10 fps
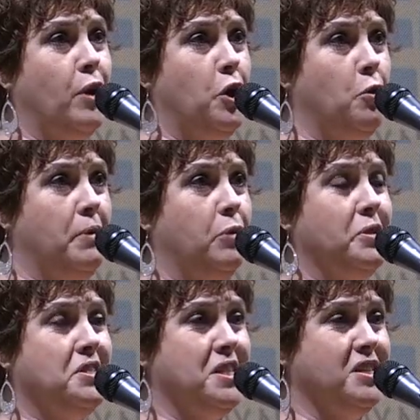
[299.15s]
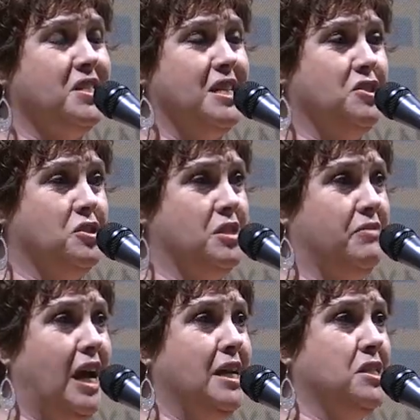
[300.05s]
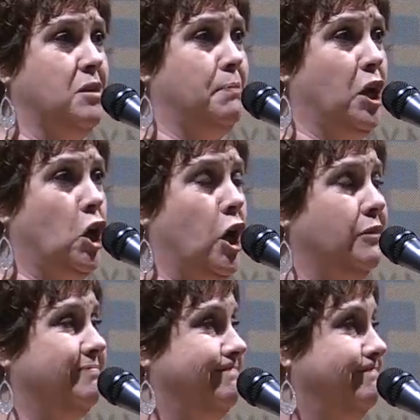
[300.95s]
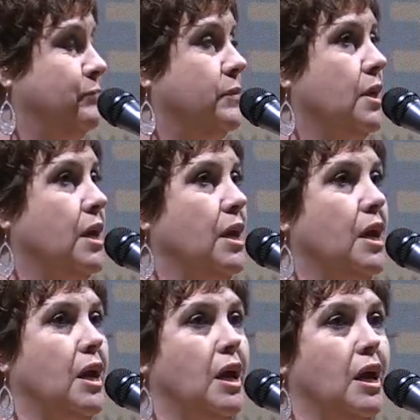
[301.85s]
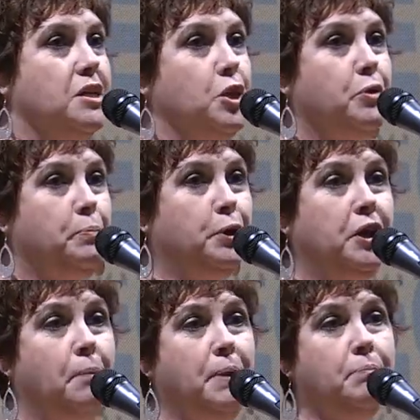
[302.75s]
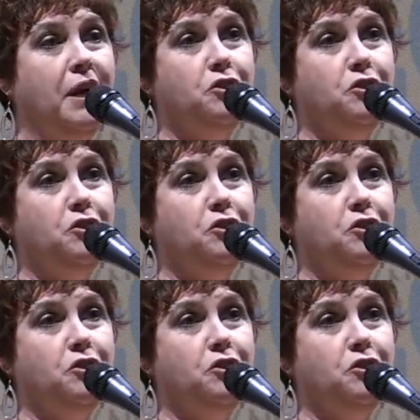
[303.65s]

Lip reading: Wyoming with 6 inches of ice on my car. So we pulled up in my